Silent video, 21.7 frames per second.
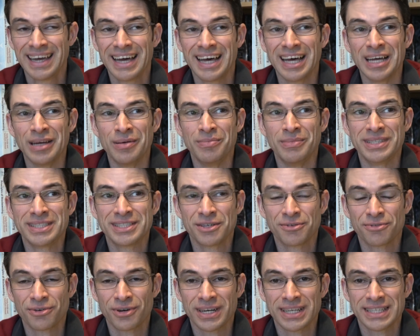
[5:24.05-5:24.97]
Um,
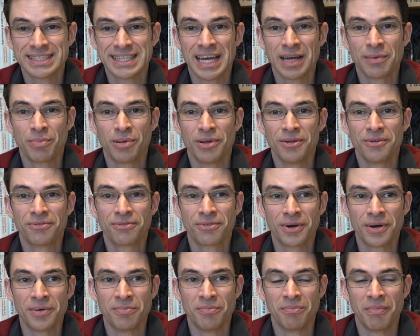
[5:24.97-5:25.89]
so, for an example
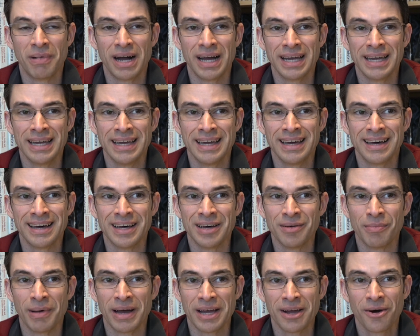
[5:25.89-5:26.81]
from my
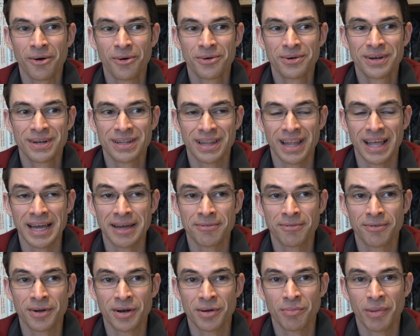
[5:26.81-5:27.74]
uh, my own
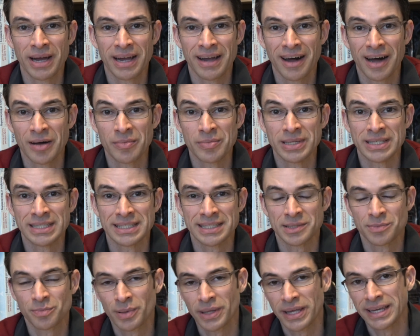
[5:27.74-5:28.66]
life, one of my hobbies
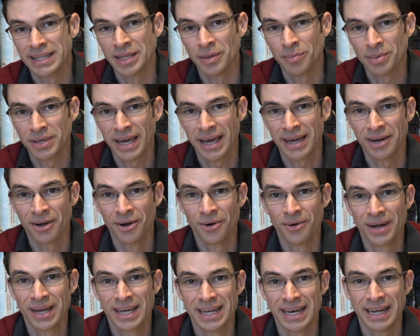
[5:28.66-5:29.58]
is playing the
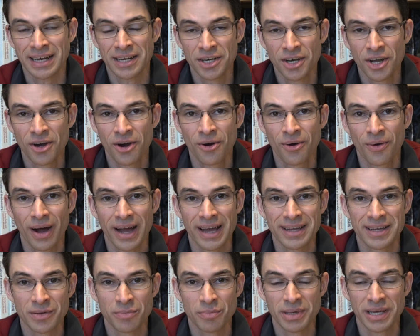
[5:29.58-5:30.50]
piano, and I know
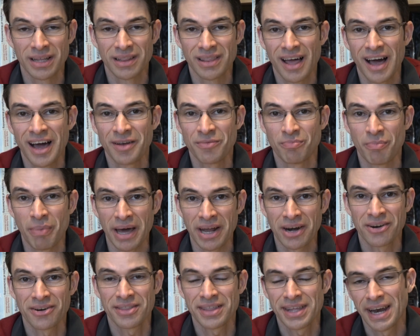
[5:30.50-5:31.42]
I could be a lot
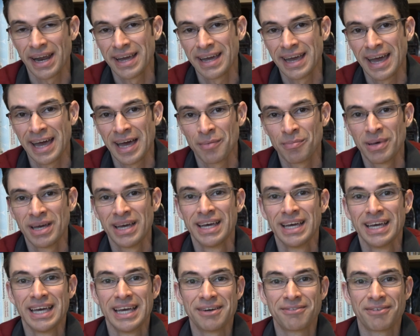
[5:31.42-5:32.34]
better than I am
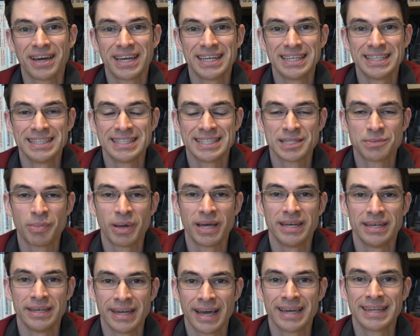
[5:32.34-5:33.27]
if I didn't
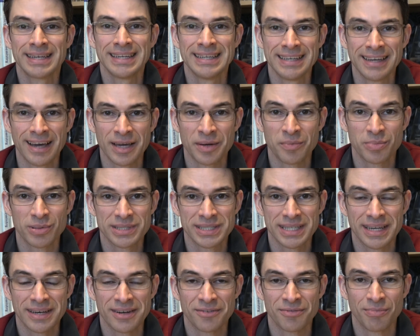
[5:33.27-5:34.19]
spend
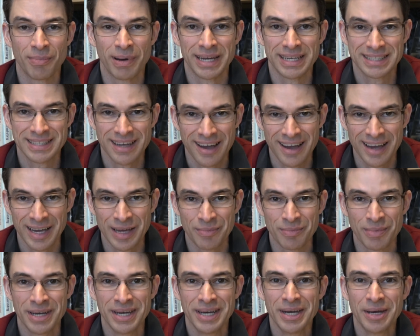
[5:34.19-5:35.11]
99% of my
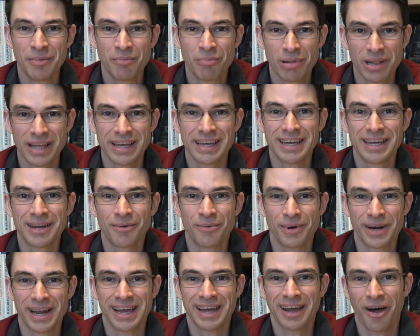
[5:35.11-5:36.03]
time playing
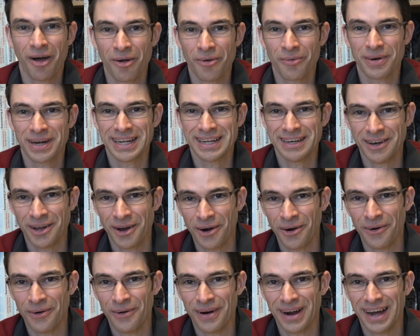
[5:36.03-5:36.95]
what I already
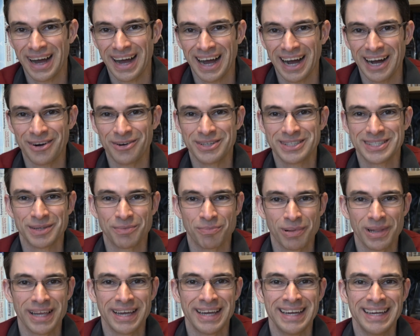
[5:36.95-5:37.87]
know how to
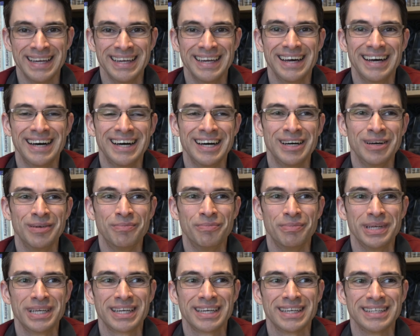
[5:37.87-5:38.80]
play,
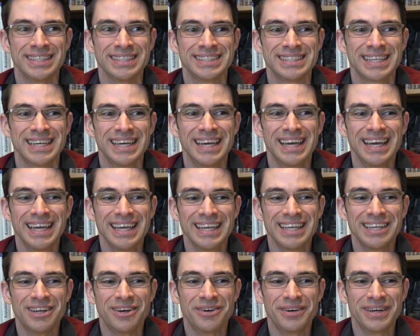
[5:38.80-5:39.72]
um, because
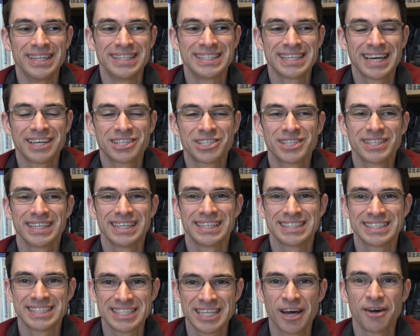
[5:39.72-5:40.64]
you know it's actually
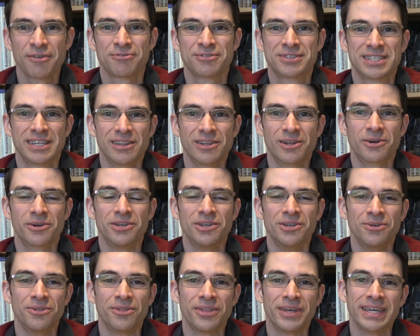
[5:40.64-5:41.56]
it's tough to learn
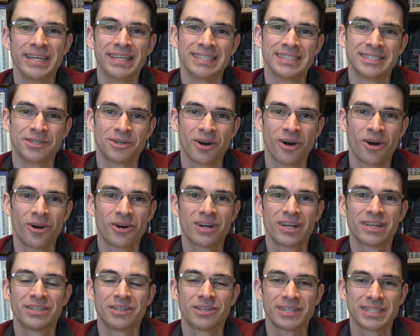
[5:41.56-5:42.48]
new things you're
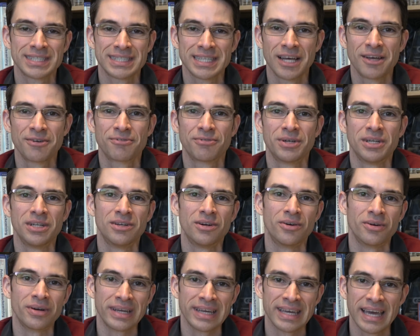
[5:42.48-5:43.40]
hard on yourself when you
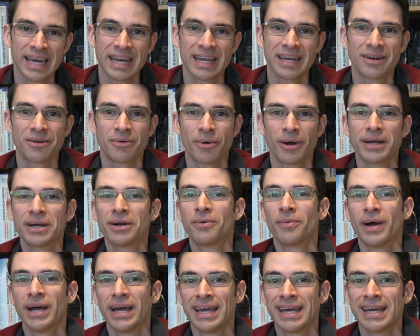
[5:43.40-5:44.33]
don't get it right
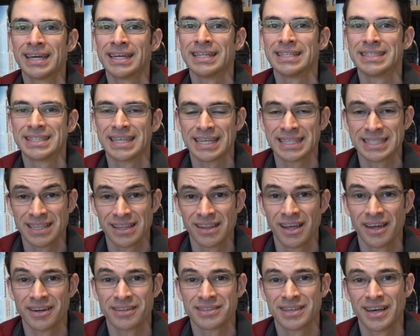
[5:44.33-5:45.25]
away and it takes a
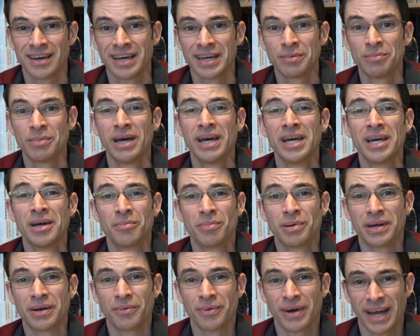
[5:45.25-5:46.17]
lot of time
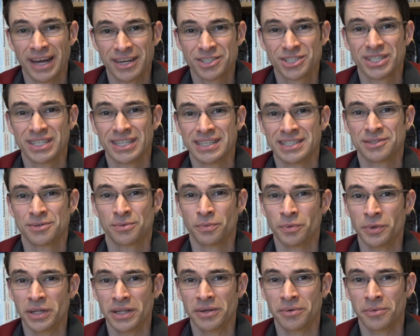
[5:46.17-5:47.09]
but it actually it's
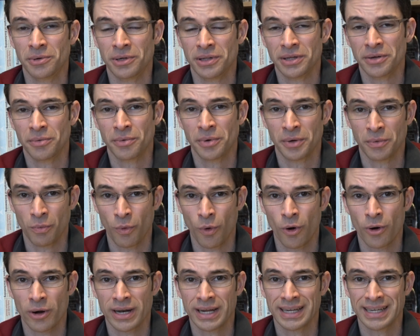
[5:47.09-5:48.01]
really really
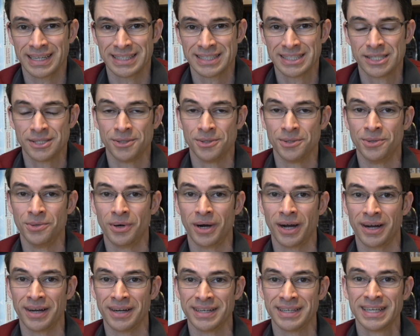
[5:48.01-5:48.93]
rewarding to
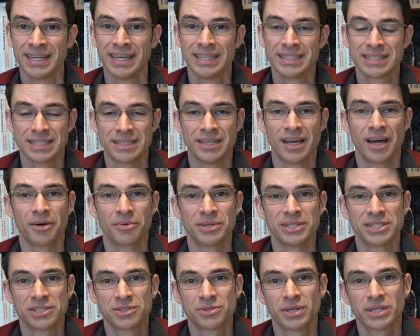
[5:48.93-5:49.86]
uh, to not
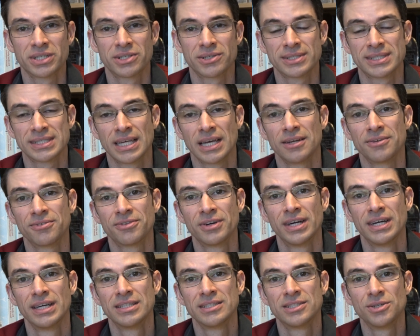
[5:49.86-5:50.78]
restrict
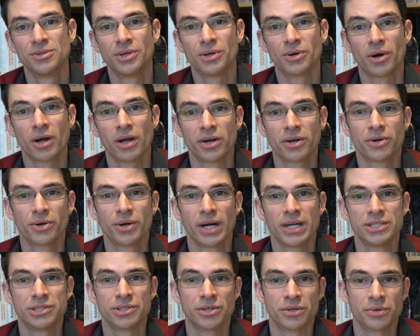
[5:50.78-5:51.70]
yourself to your
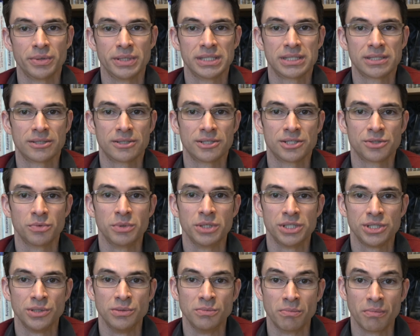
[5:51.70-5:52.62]
undergraduate research
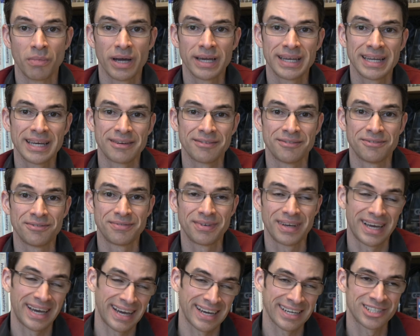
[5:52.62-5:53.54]
which you might have
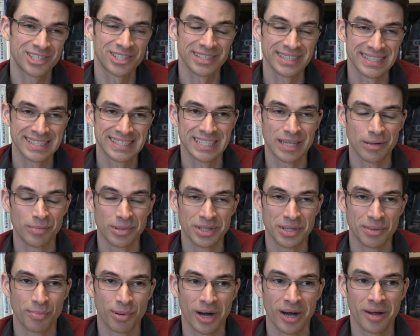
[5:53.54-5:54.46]
actually
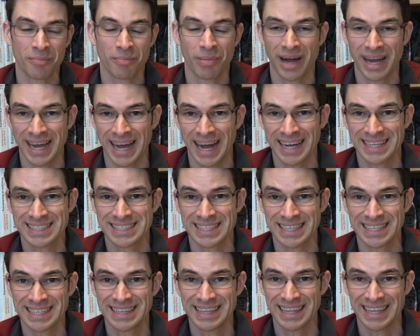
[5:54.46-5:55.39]
stumbled upon by
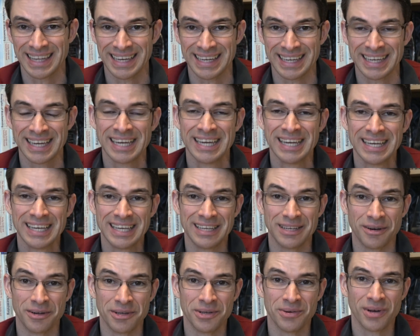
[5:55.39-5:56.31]
accident. Like,
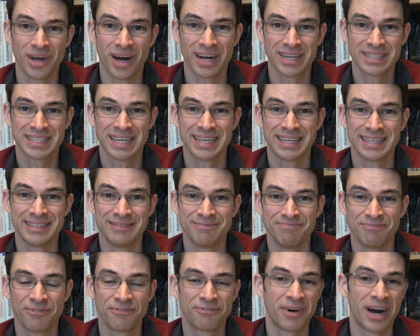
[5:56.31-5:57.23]
you know, you knocked
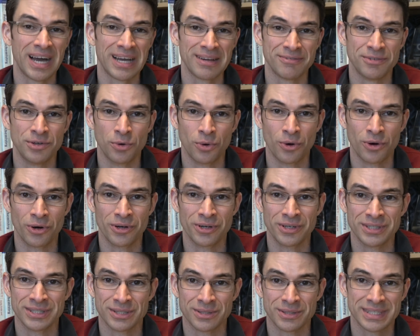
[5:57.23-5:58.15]
on five
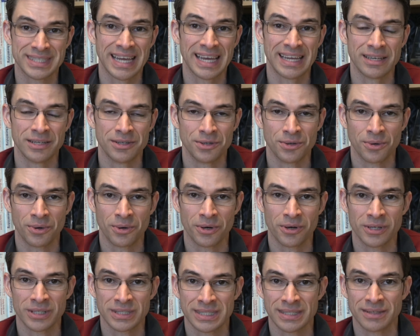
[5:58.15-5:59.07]
doors or 10
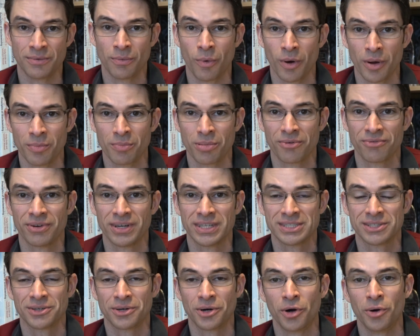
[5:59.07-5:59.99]
doors, and one
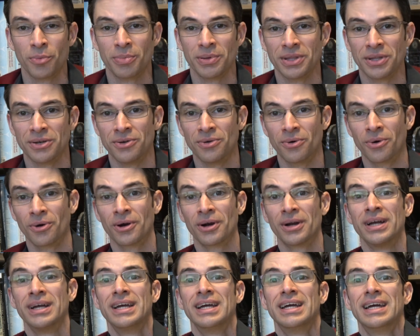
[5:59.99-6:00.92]
professor opened the
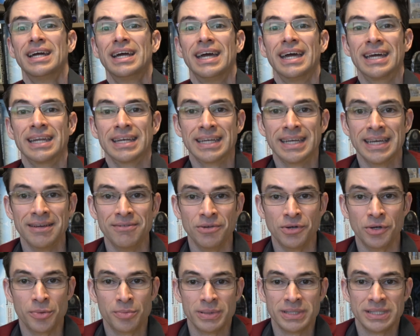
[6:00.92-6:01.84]
door and gave
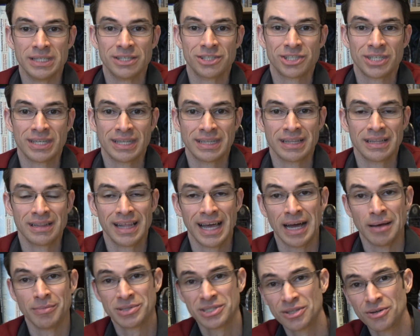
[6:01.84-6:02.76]
you a position in the lab.